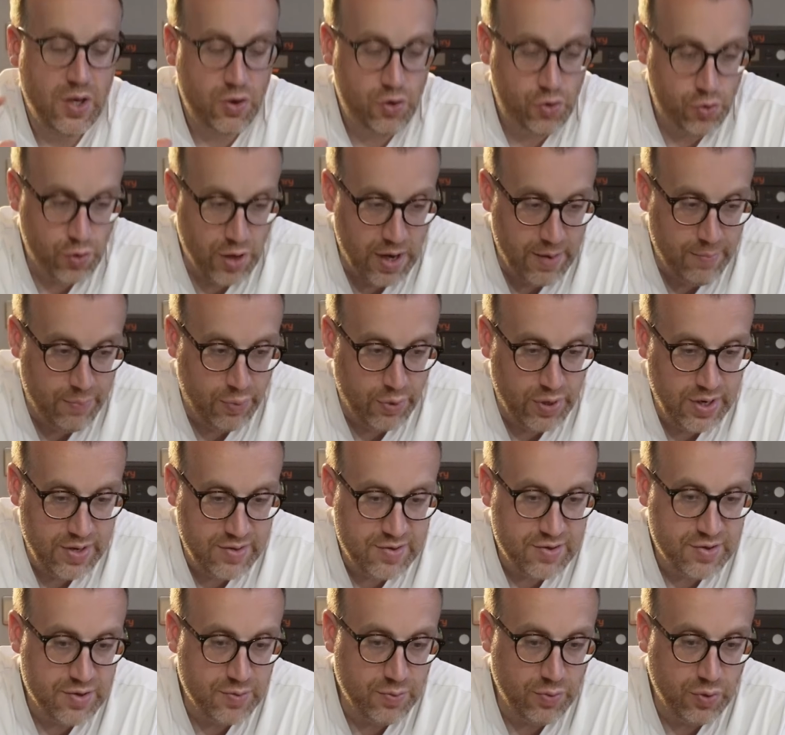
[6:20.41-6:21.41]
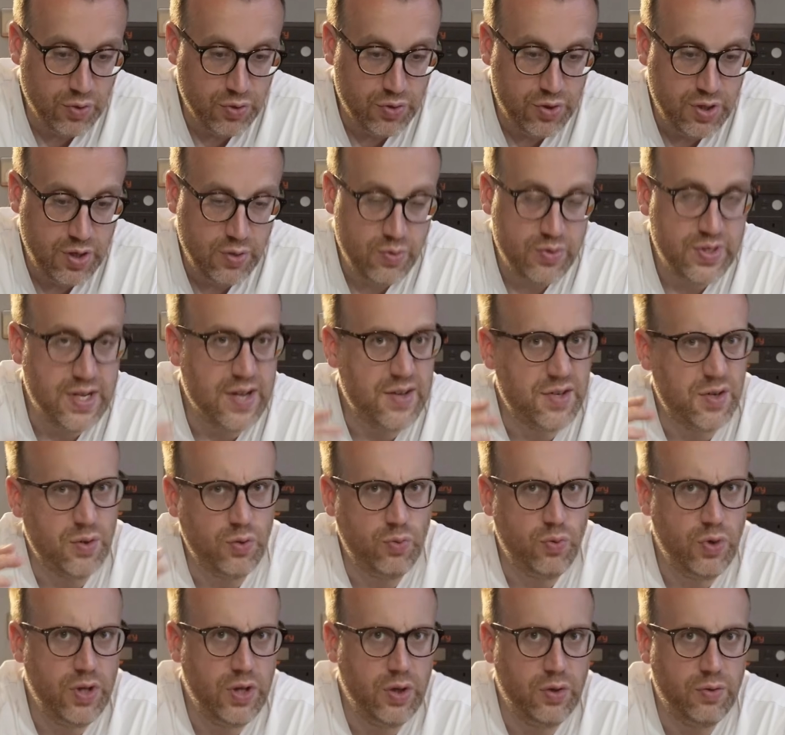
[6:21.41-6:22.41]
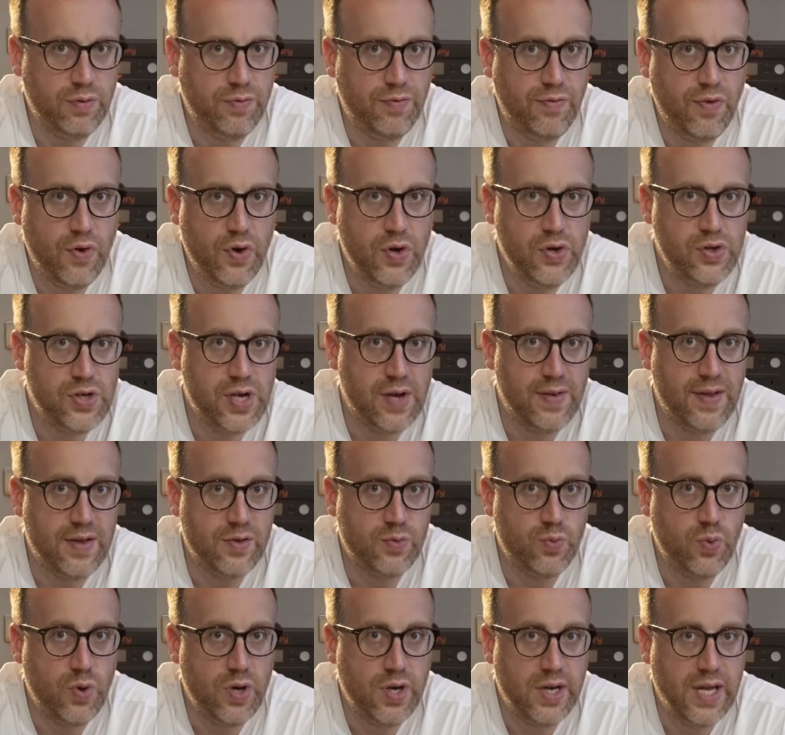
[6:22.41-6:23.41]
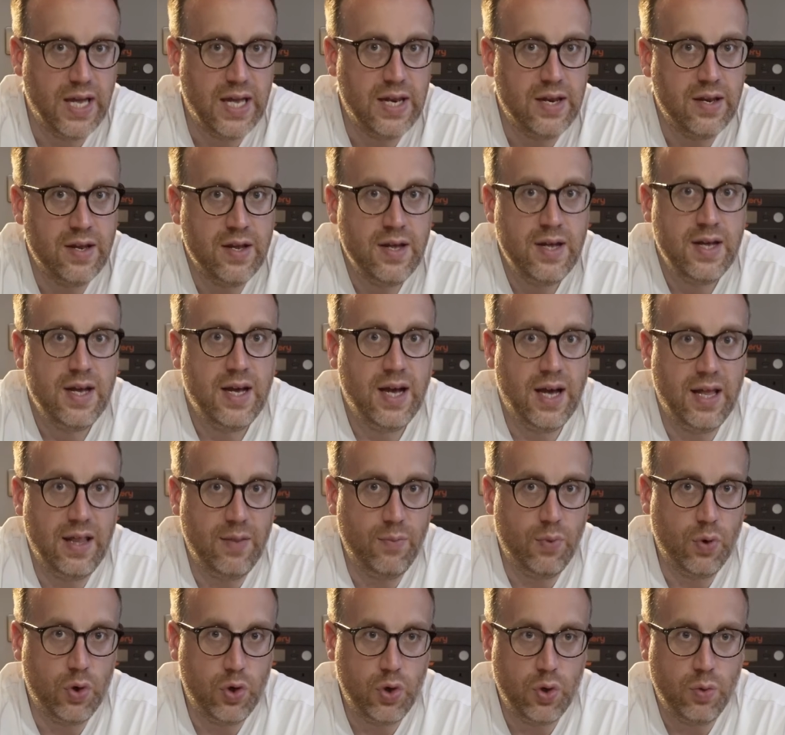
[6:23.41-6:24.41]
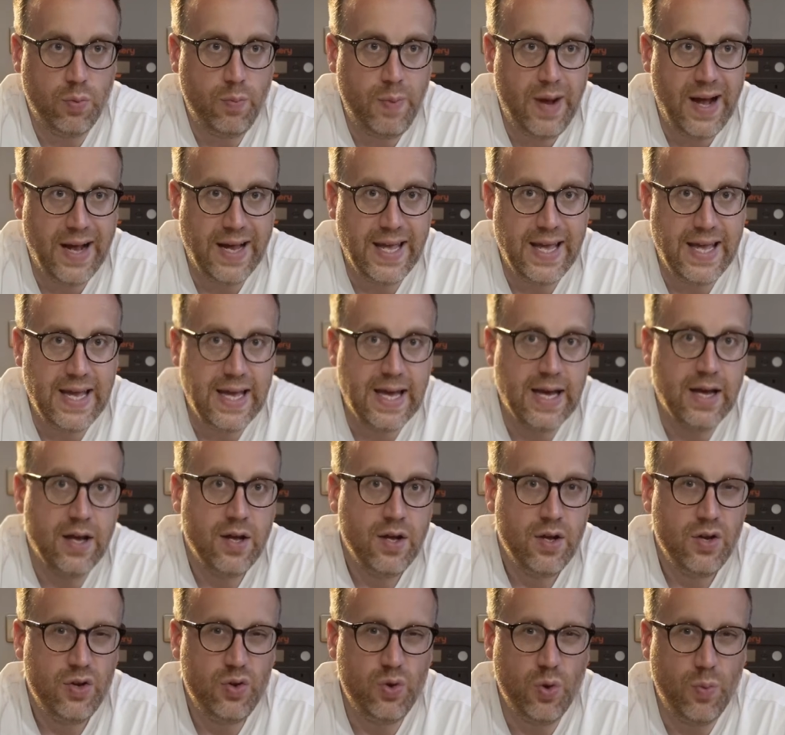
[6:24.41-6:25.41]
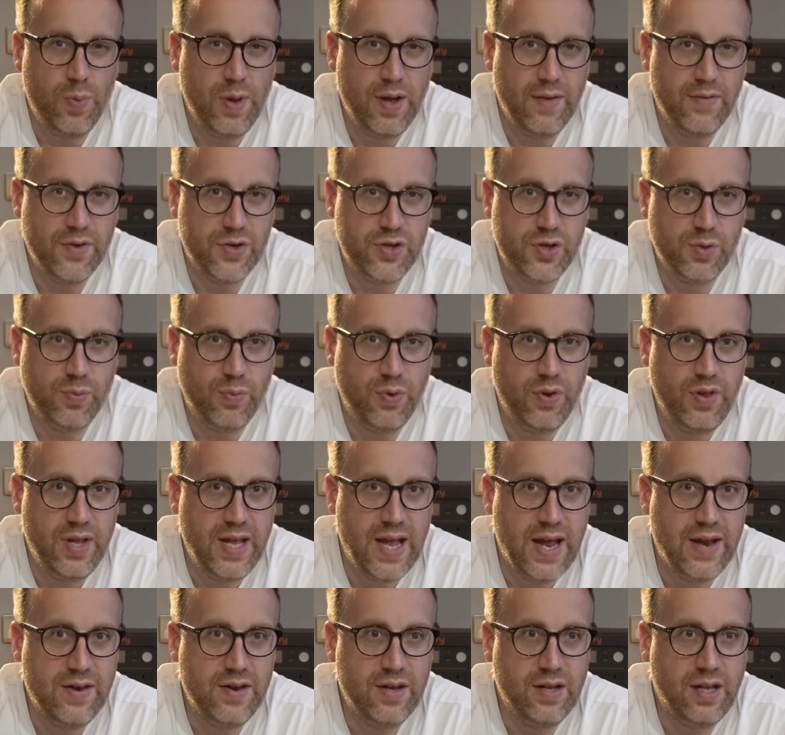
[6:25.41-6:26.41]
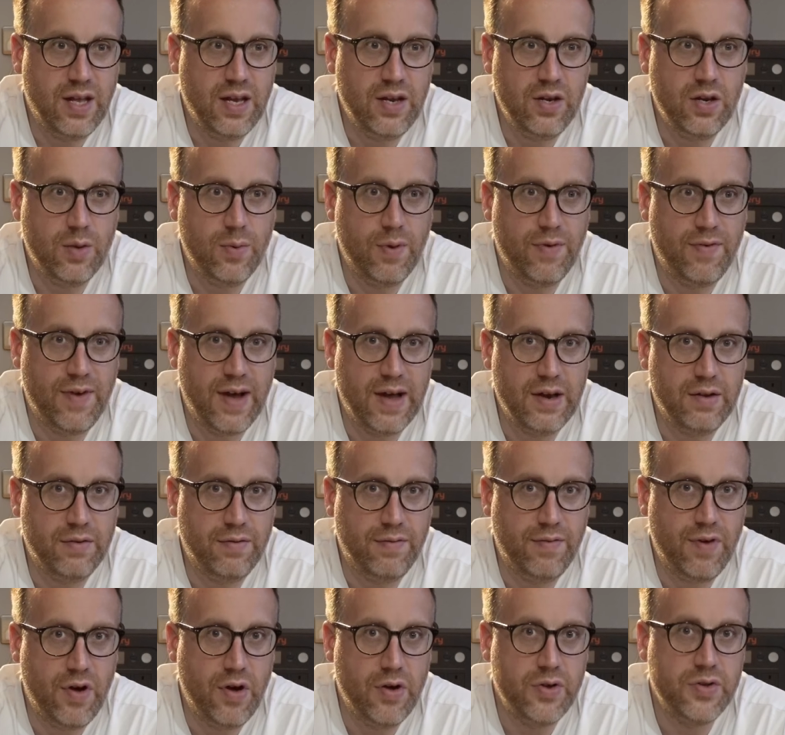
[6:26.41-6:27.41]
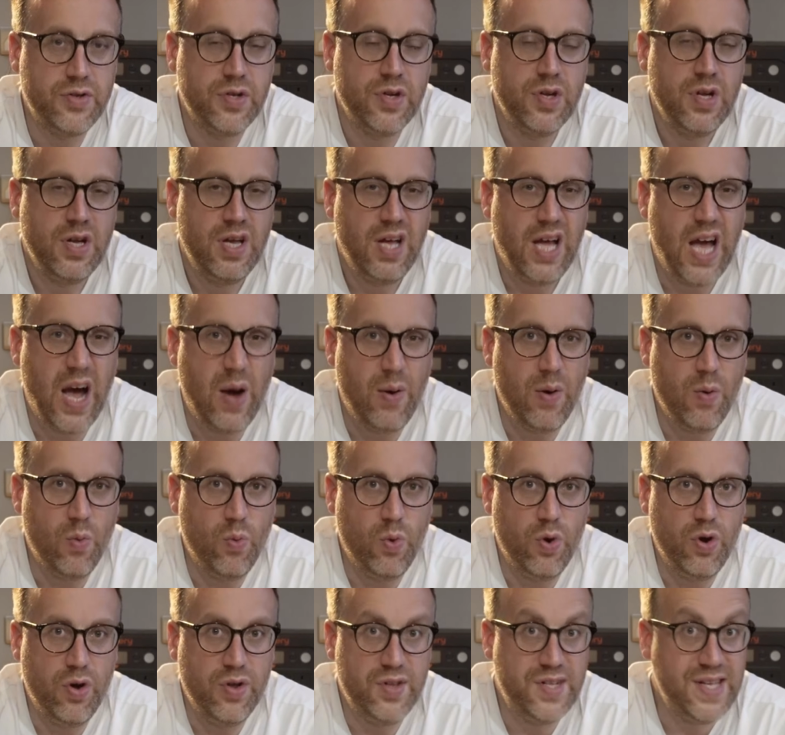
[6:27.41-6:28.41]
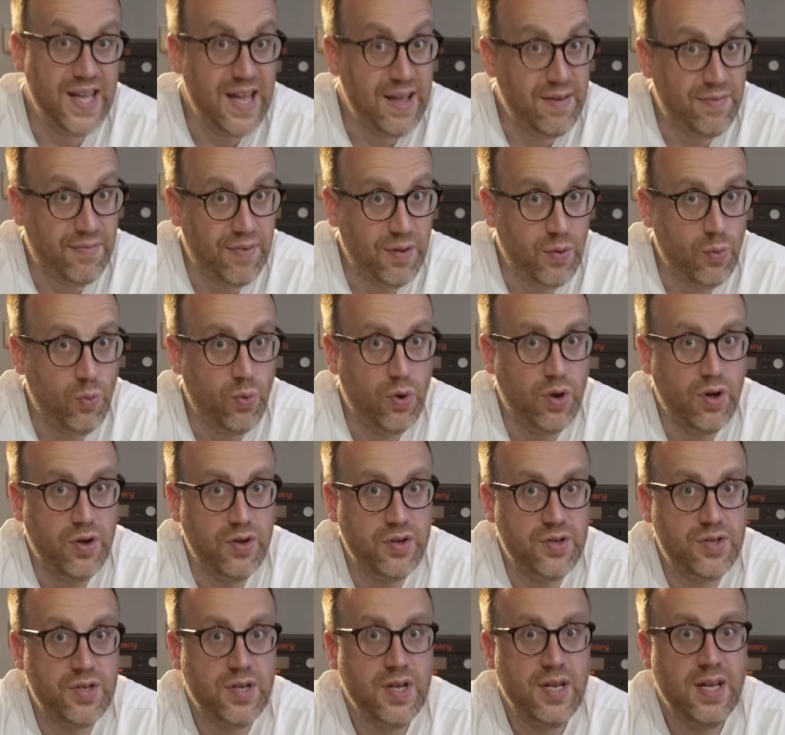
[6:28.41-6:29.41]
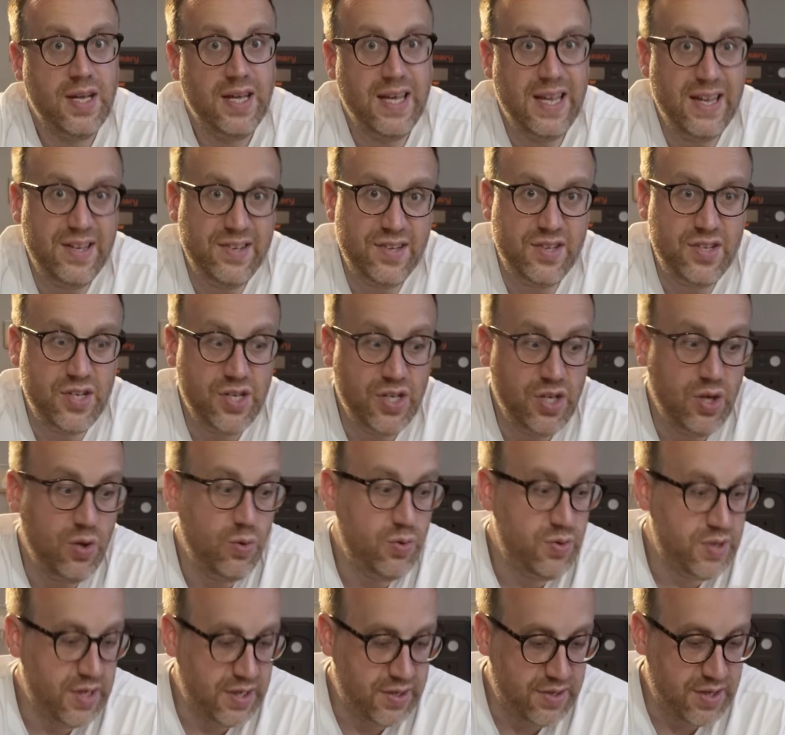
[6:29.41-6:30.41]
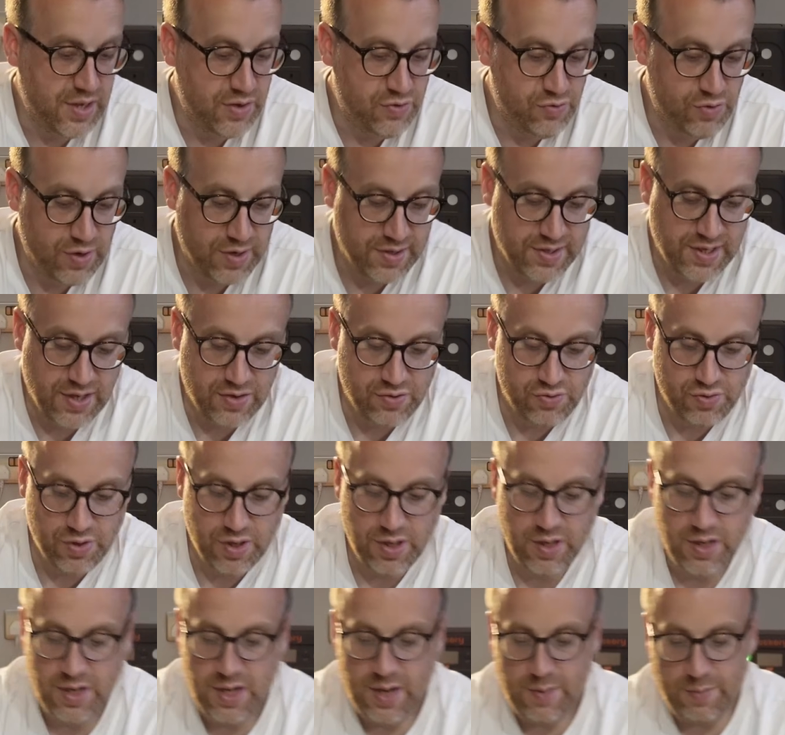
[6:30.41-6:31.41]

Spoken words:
try and put it into some good use, get some really good footage how that's working, and then we'll come back here, do a bit of a summer at the end and let you know my final thoughts, how it worked, if it worked, easy to use, etc, etc.